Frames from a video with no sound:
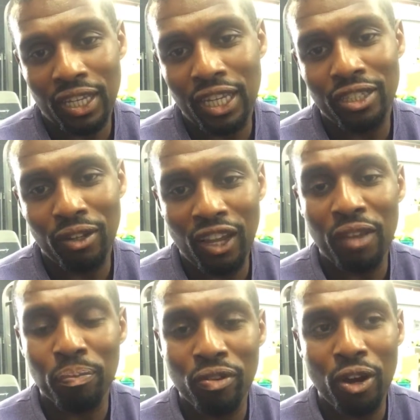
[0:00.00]
Keto
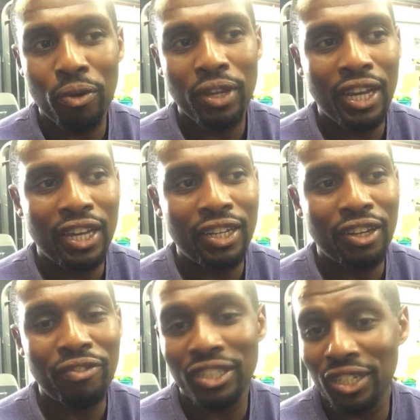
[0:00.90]
Life Pro and
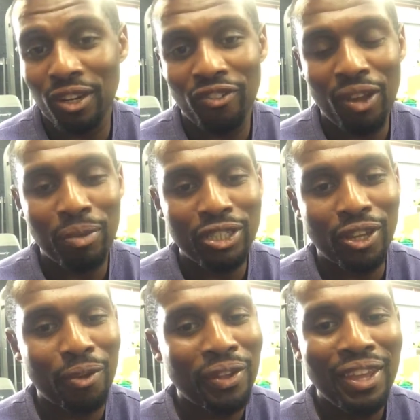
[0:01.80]
Richard and the family.
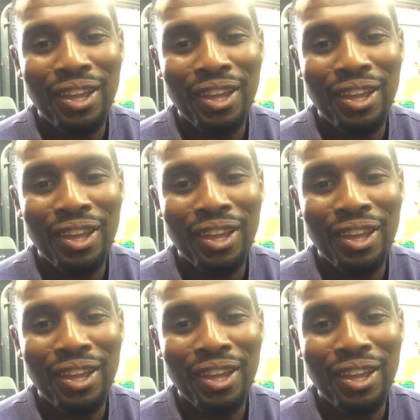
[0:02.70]
So